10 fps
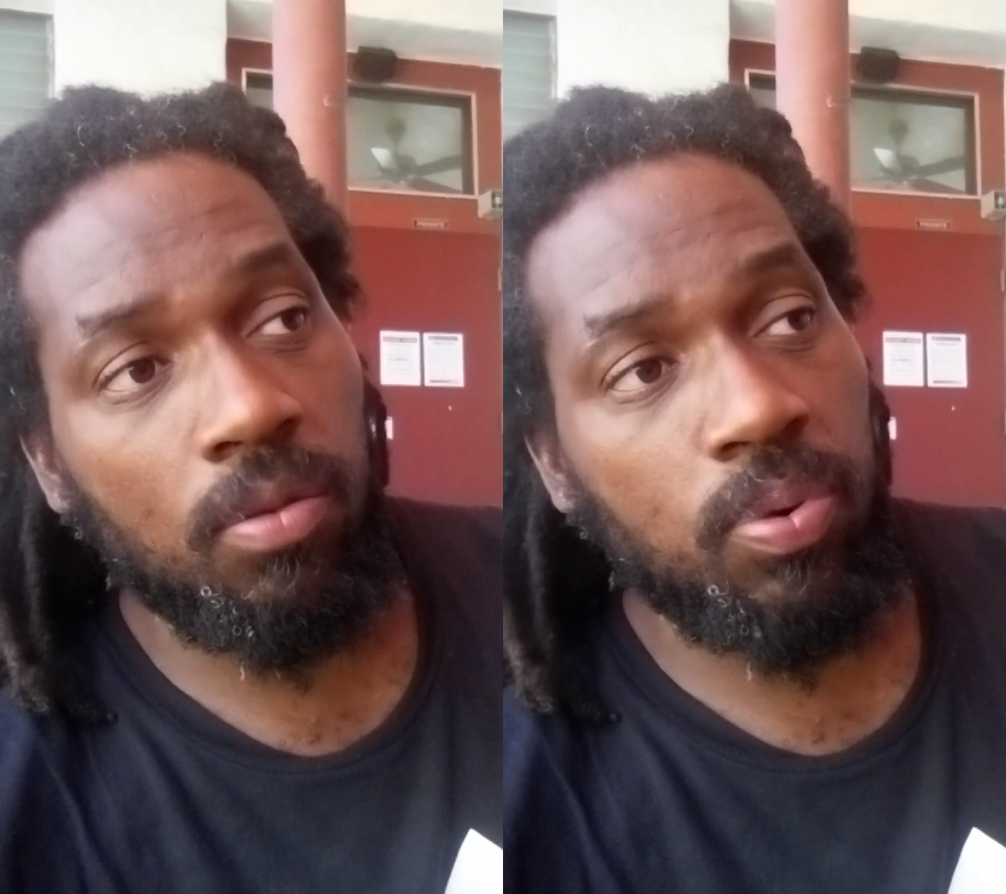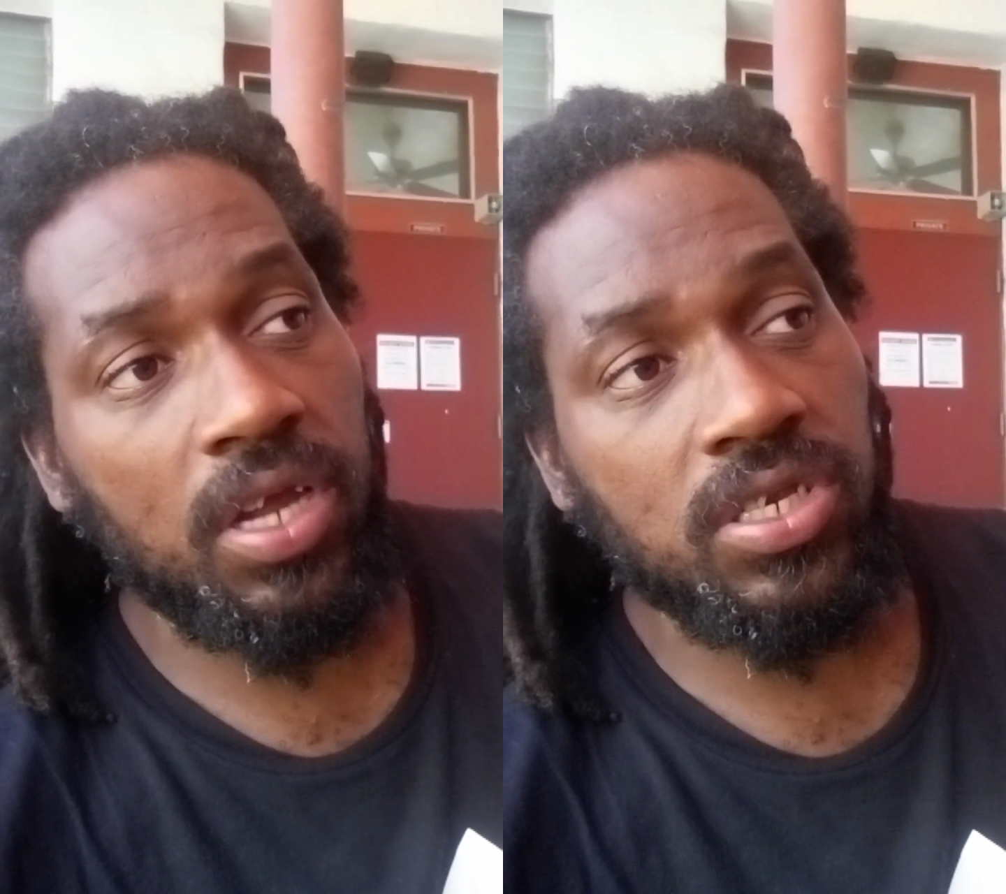
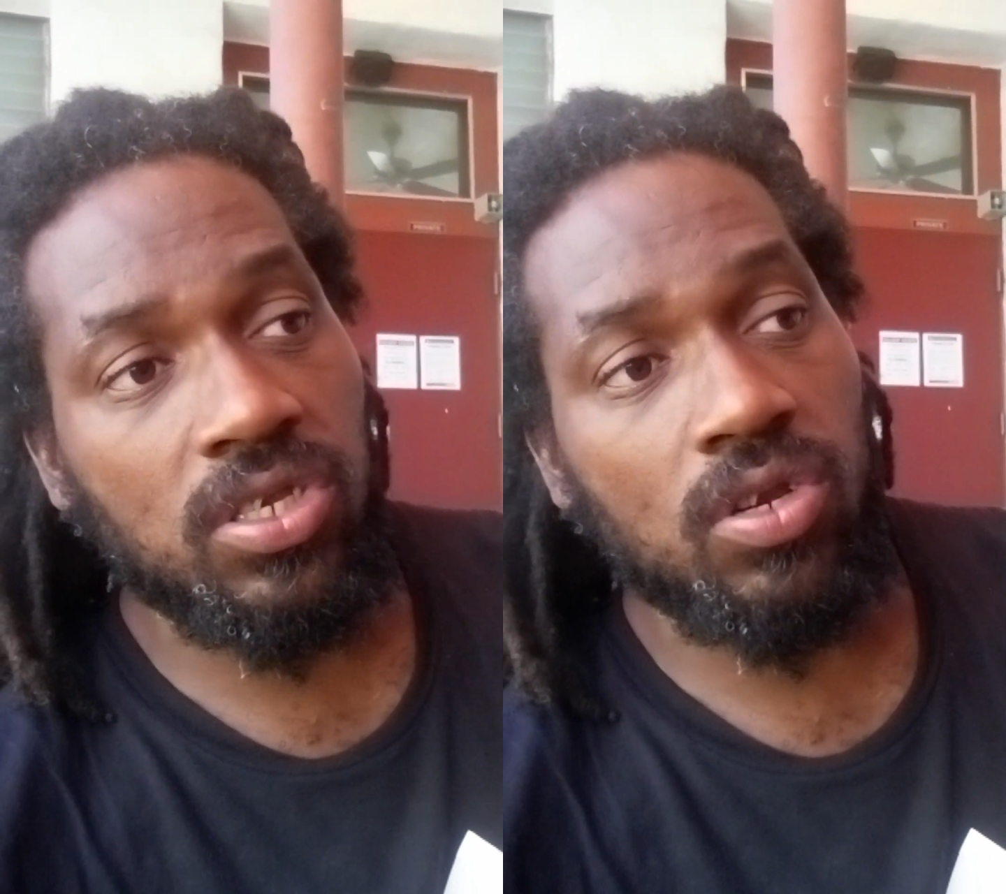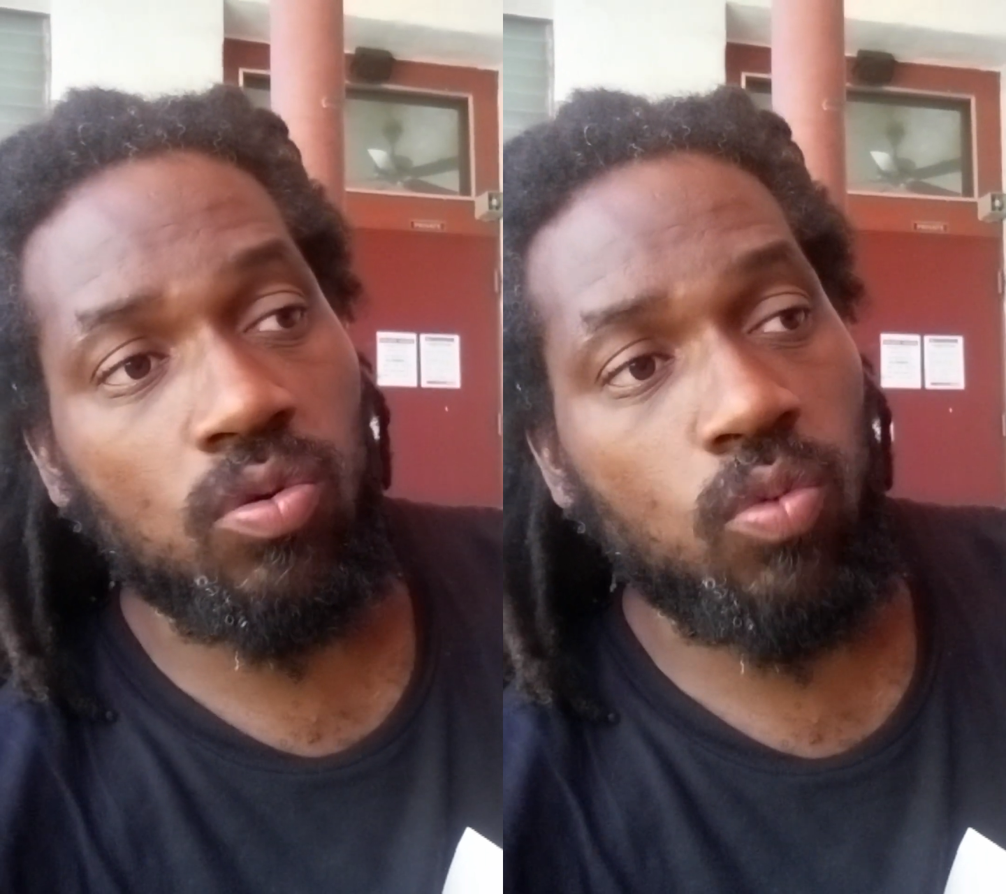
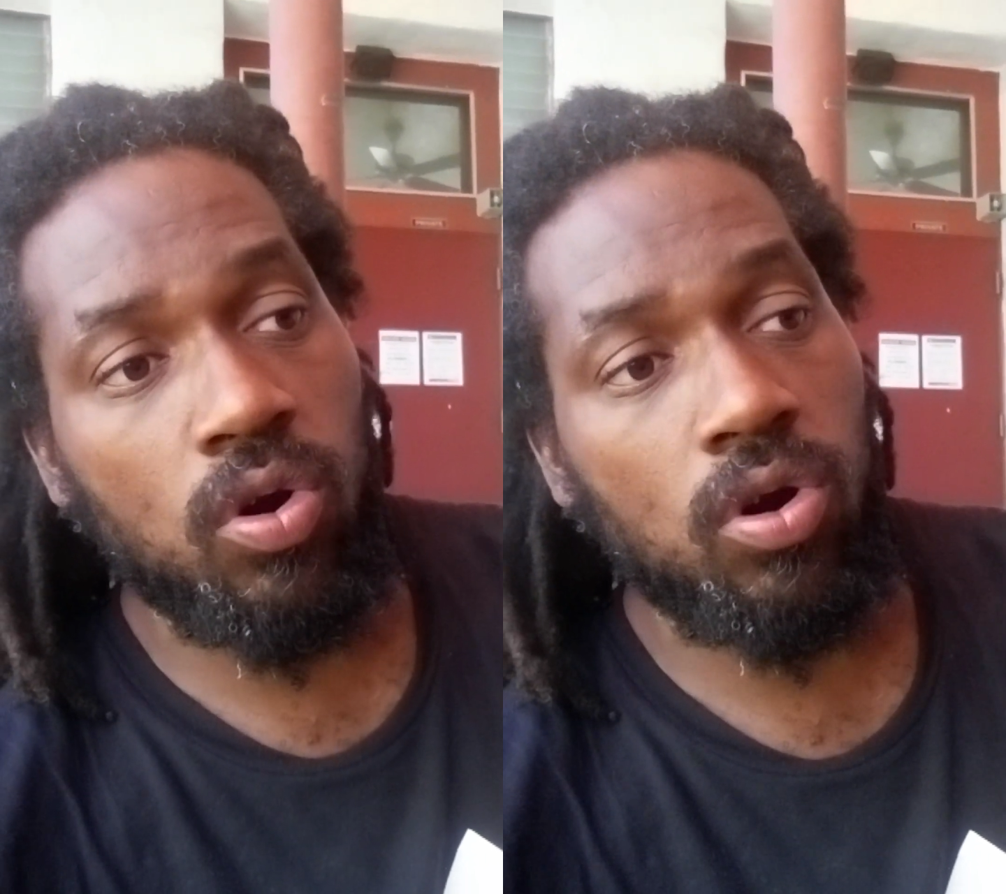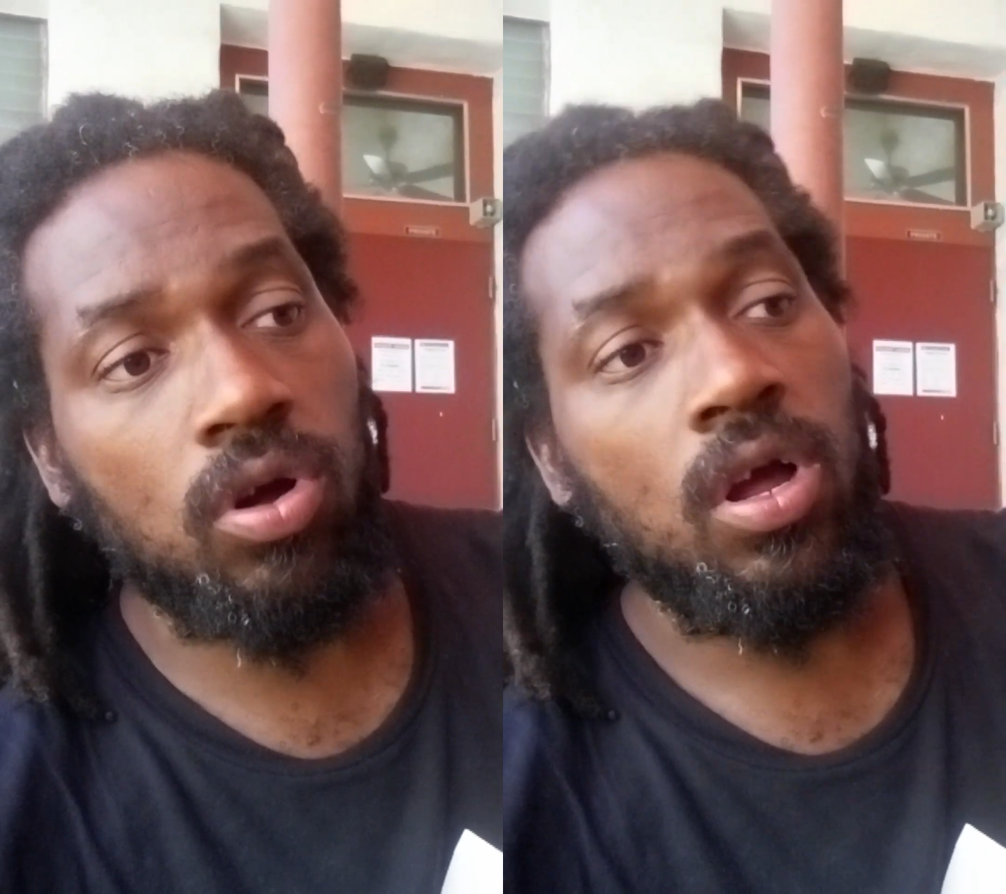places in the
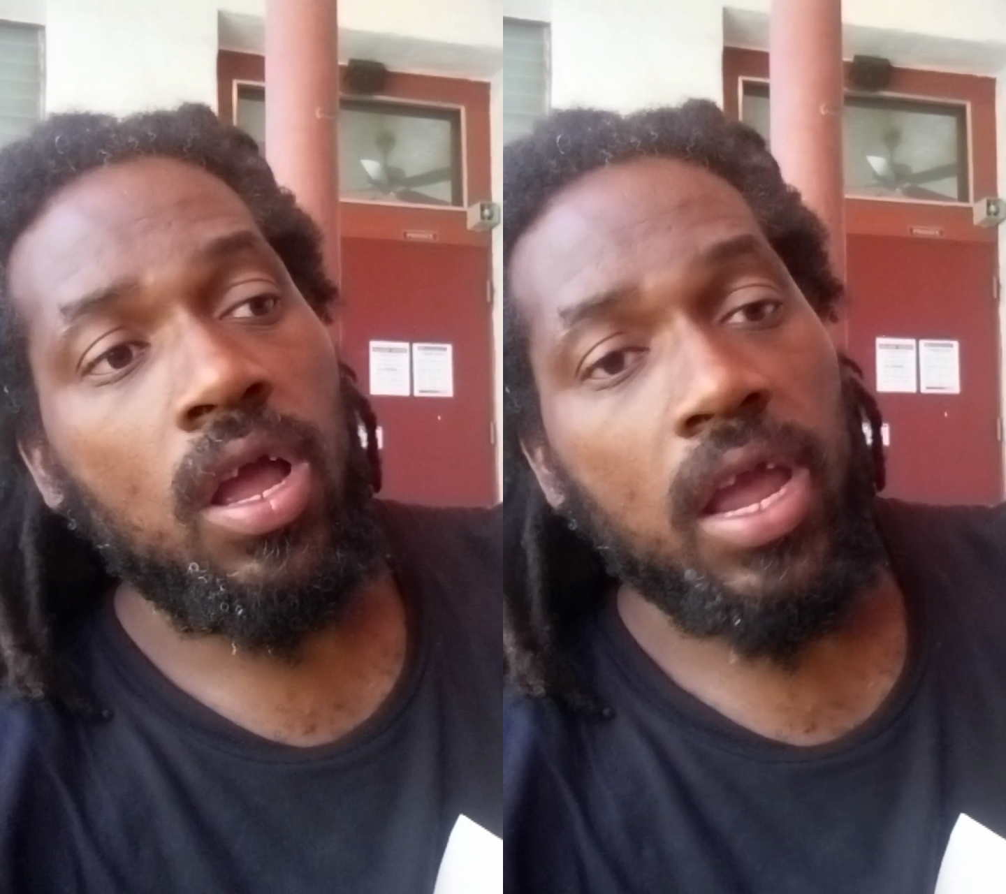world